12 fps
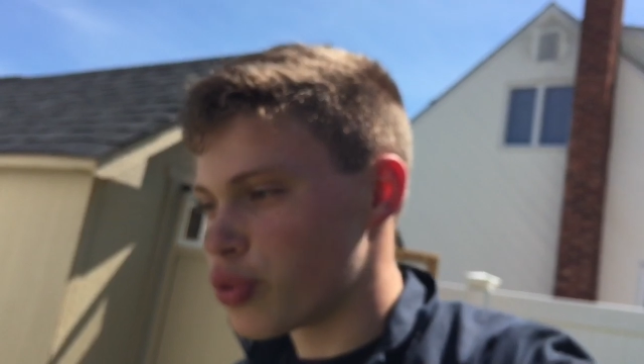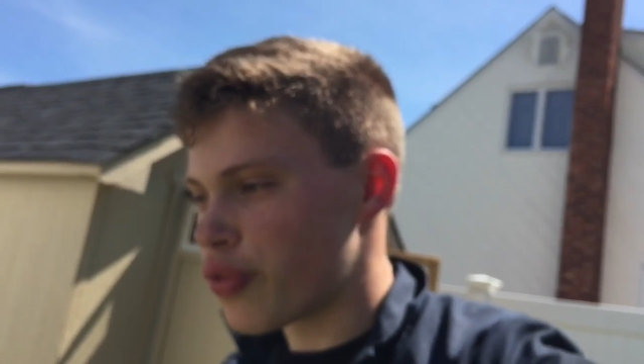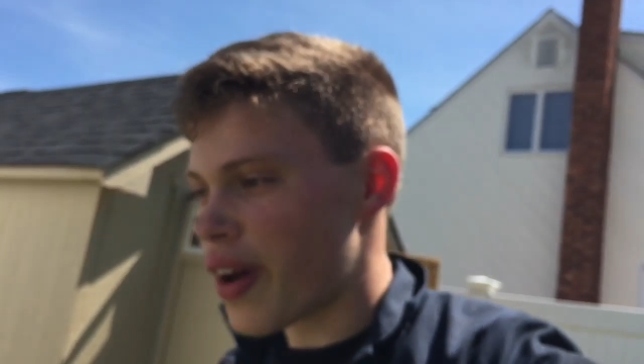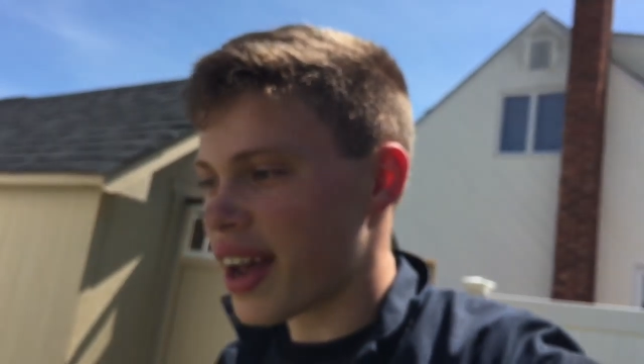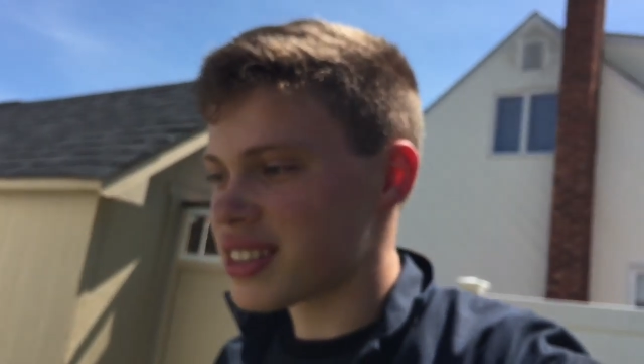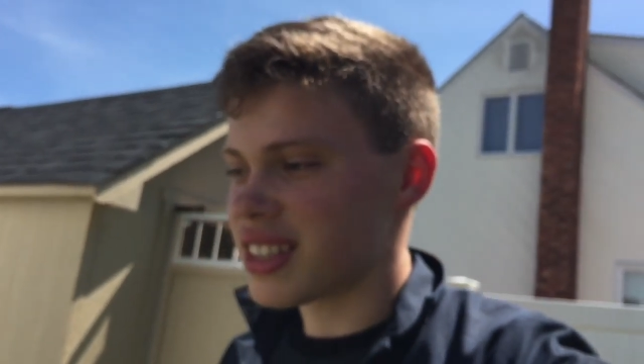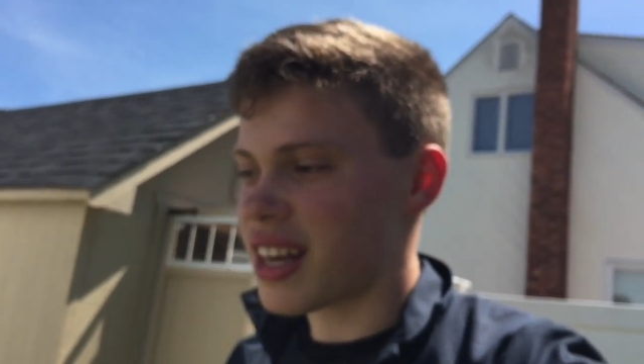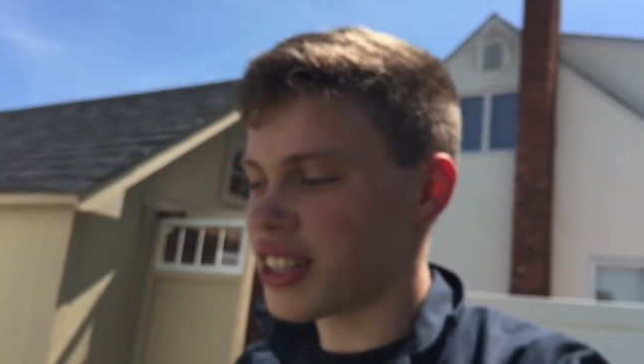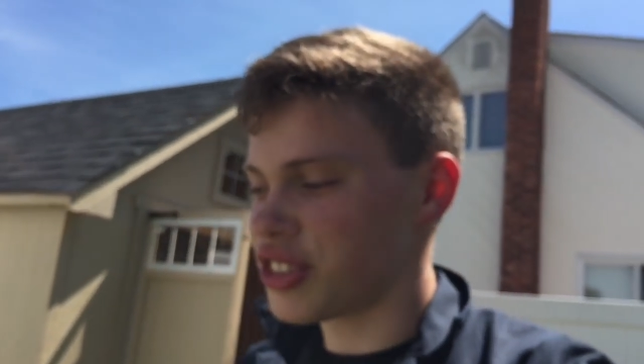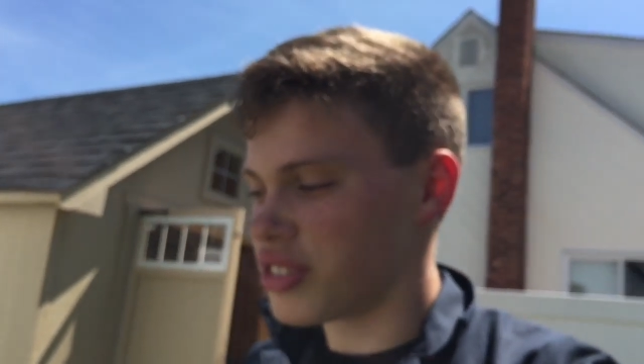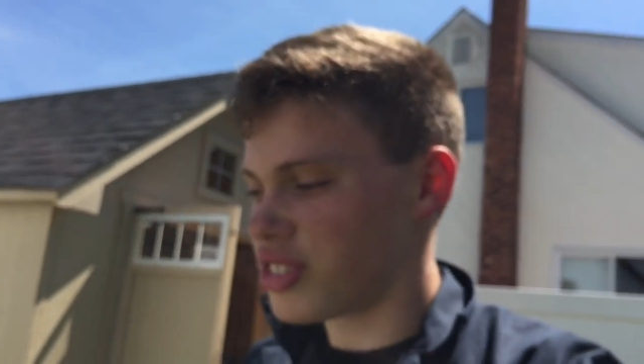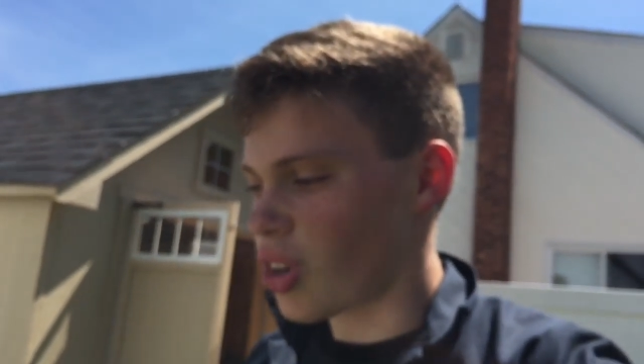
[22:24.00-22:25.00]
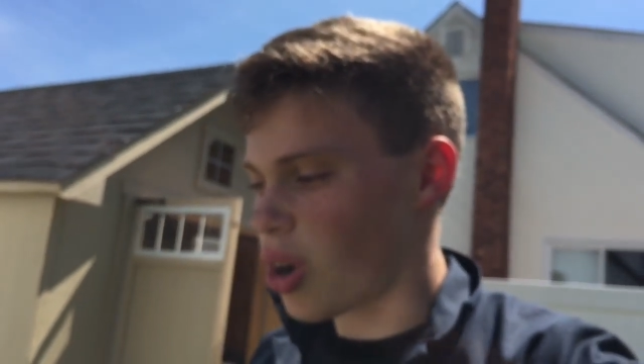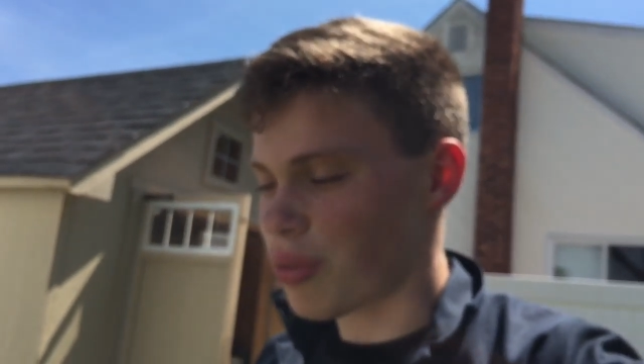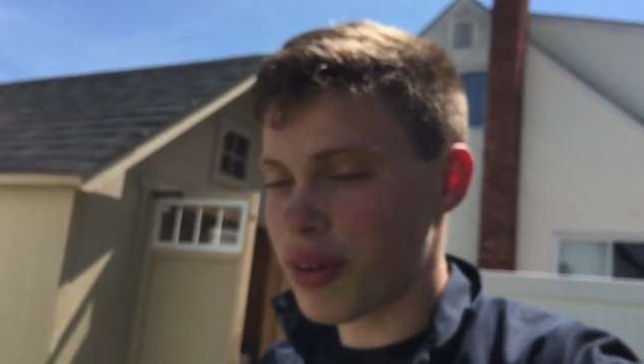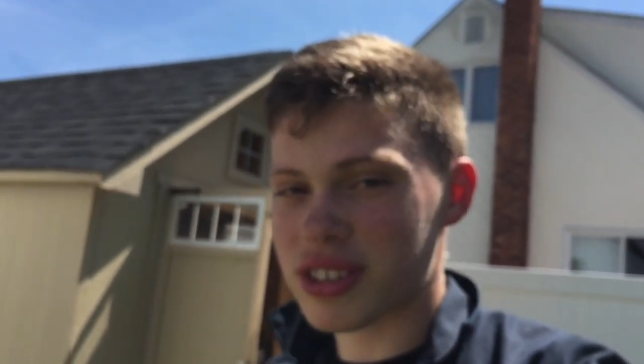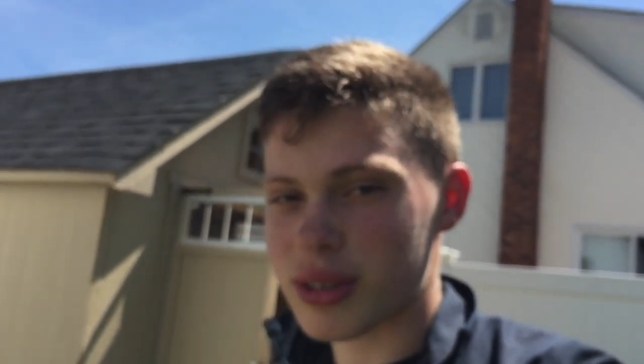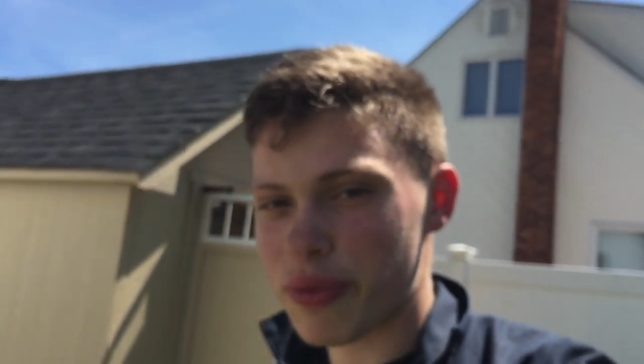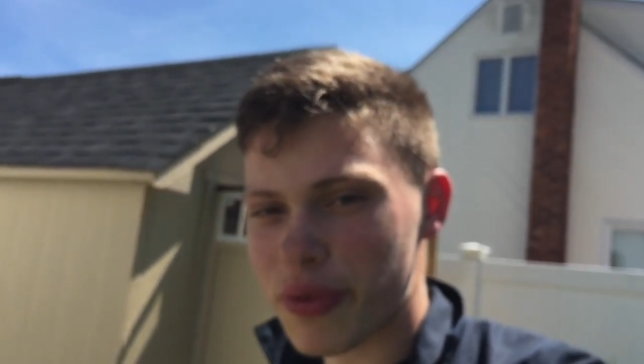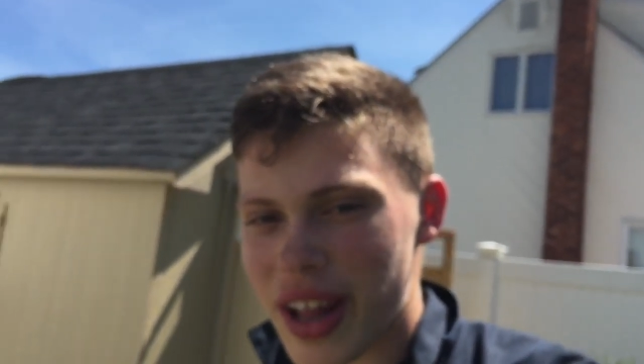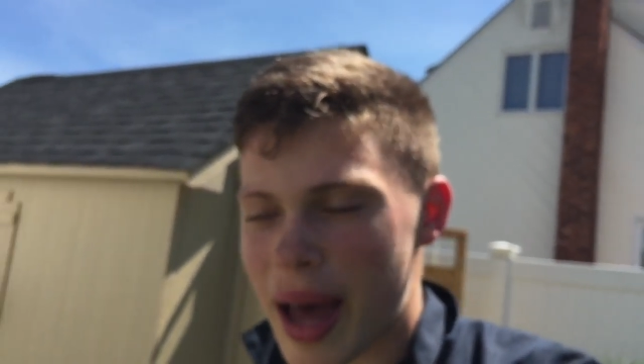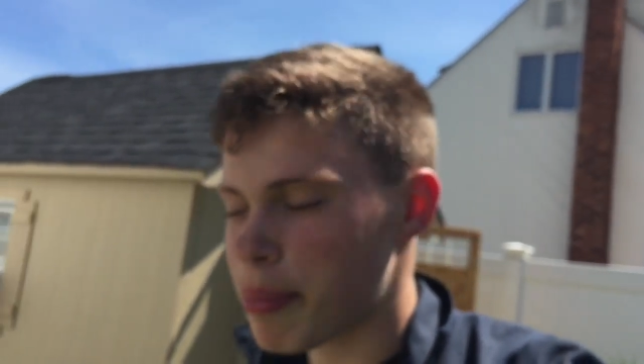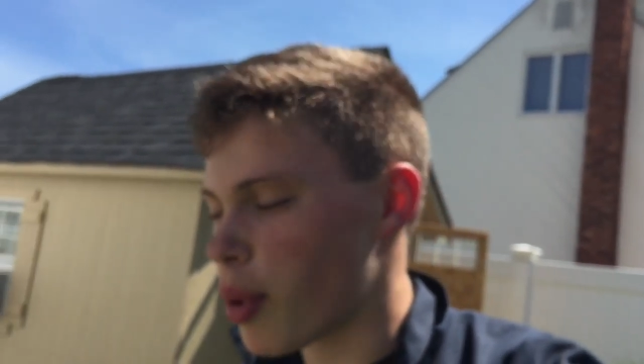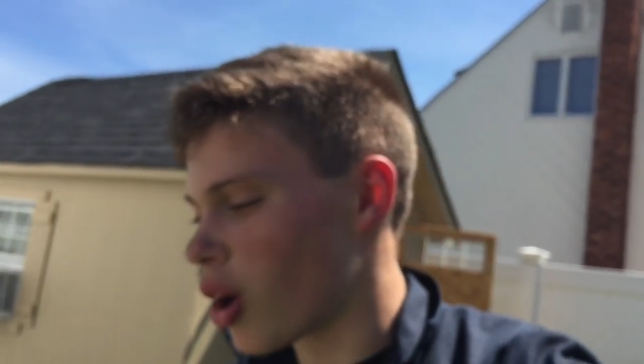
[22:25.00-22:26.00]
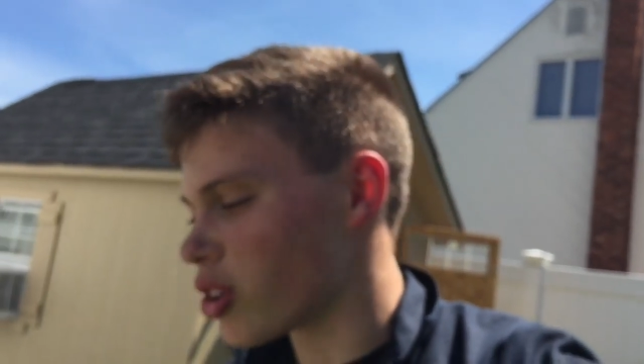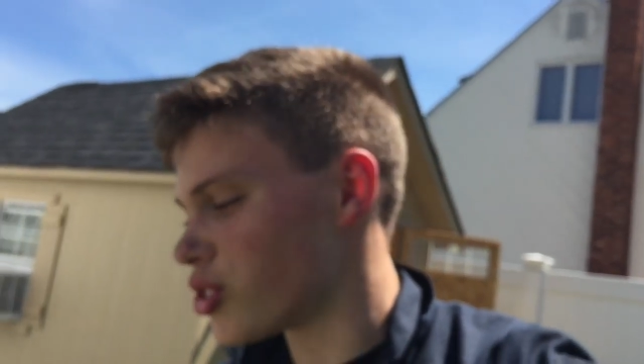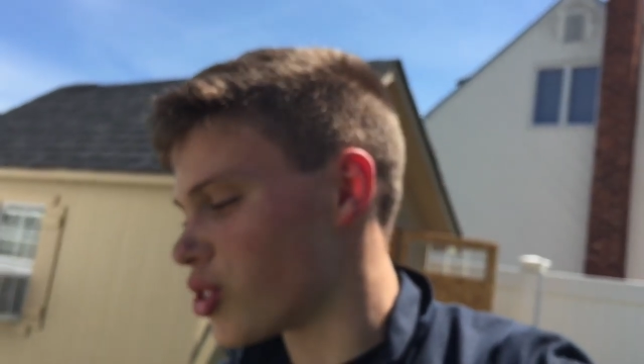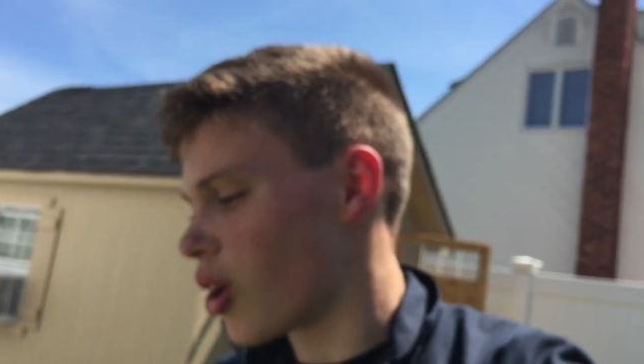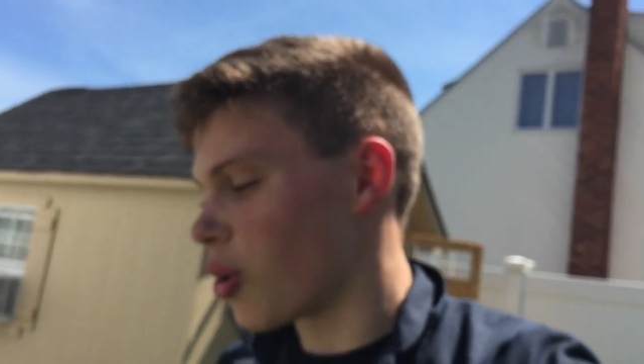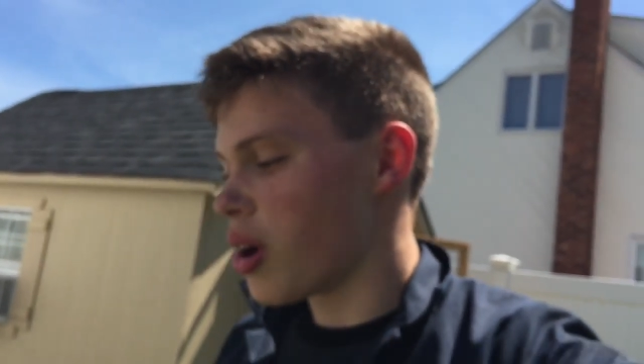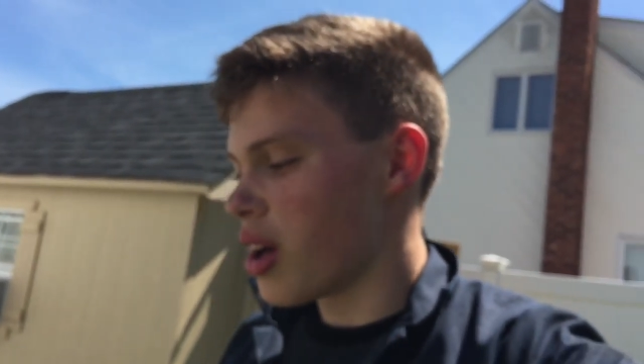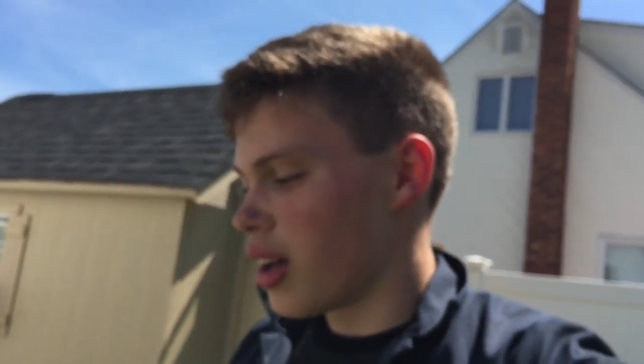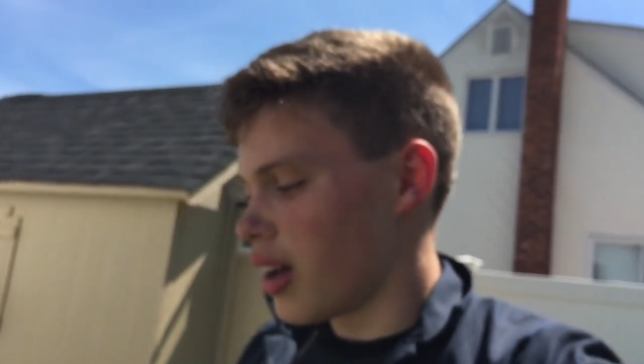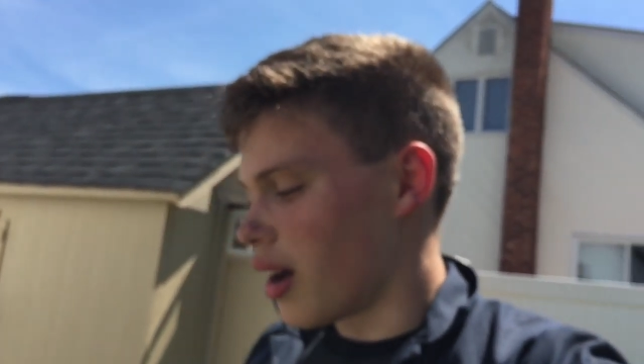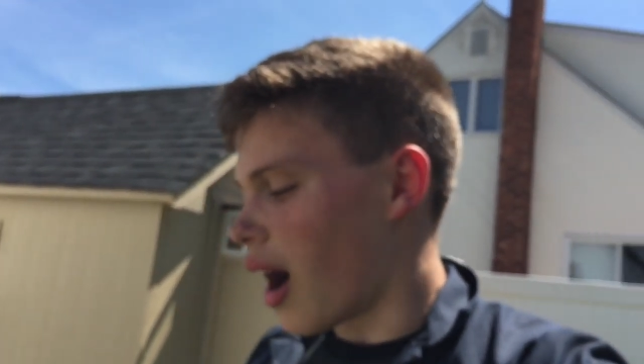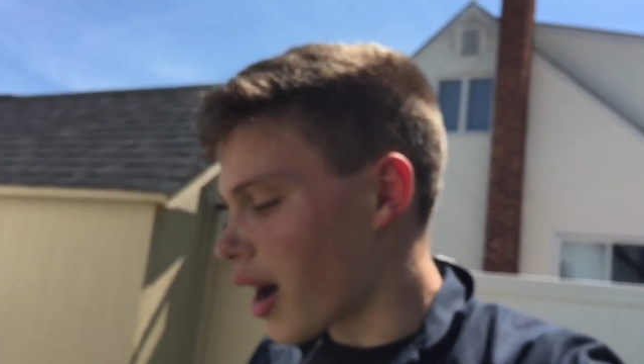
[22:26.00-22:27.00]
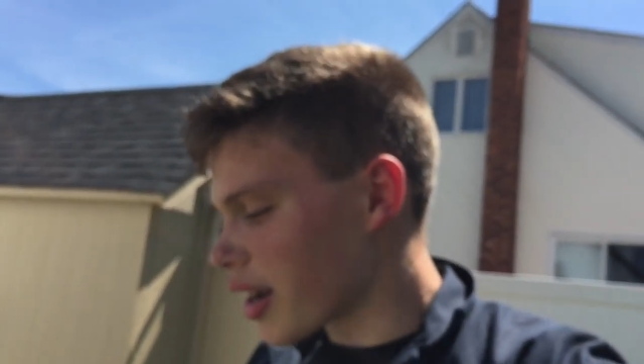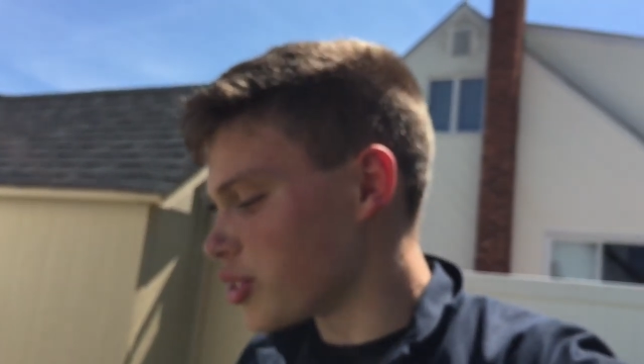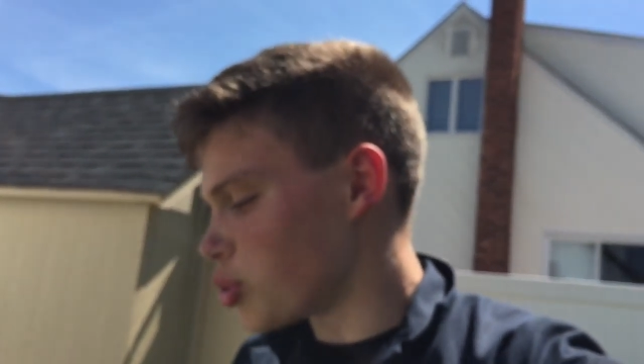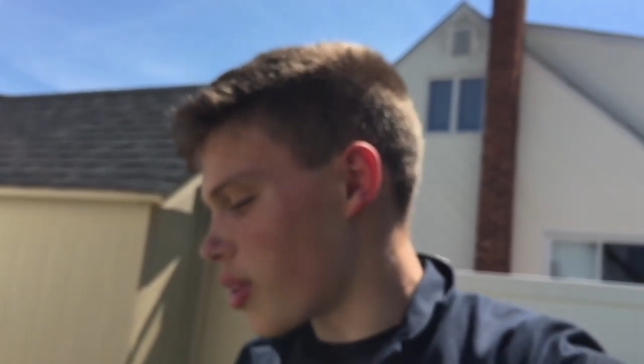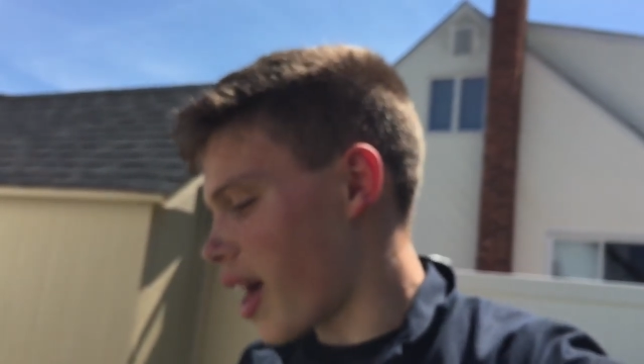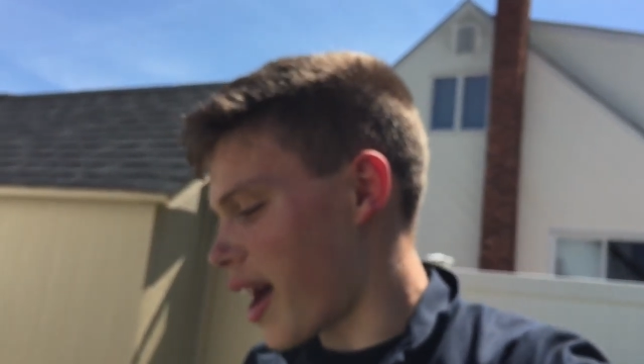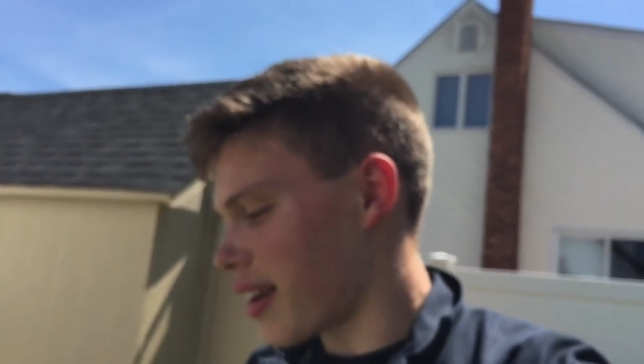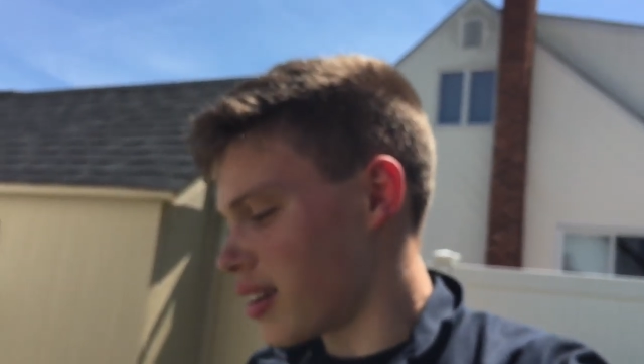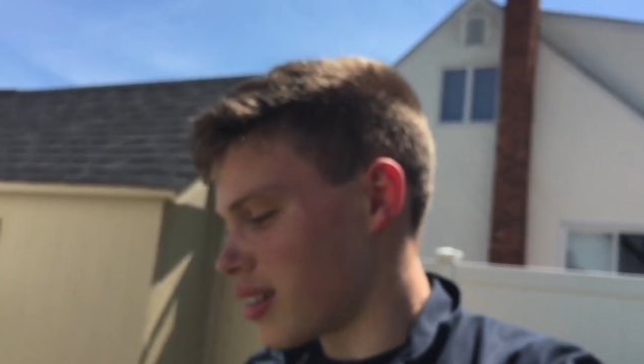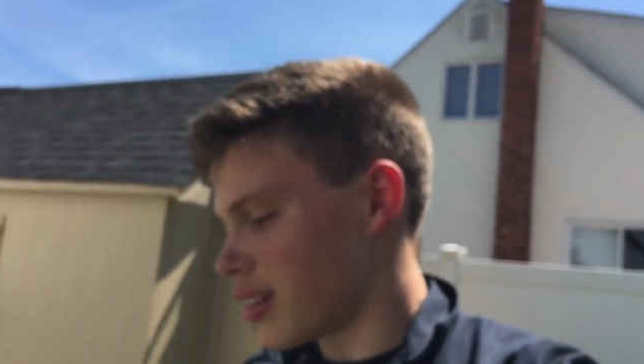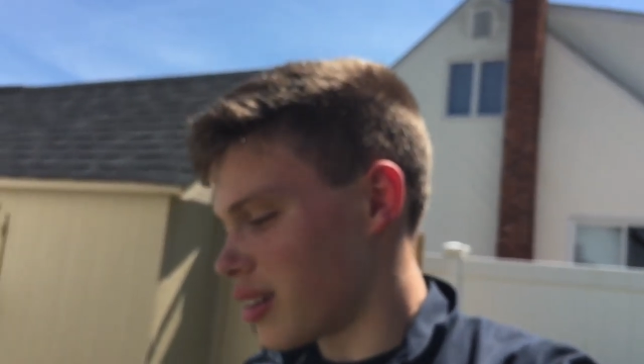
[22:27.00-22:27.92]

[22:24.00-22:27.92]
too fast and I should start off on some flat bar. So I'm gonna do that.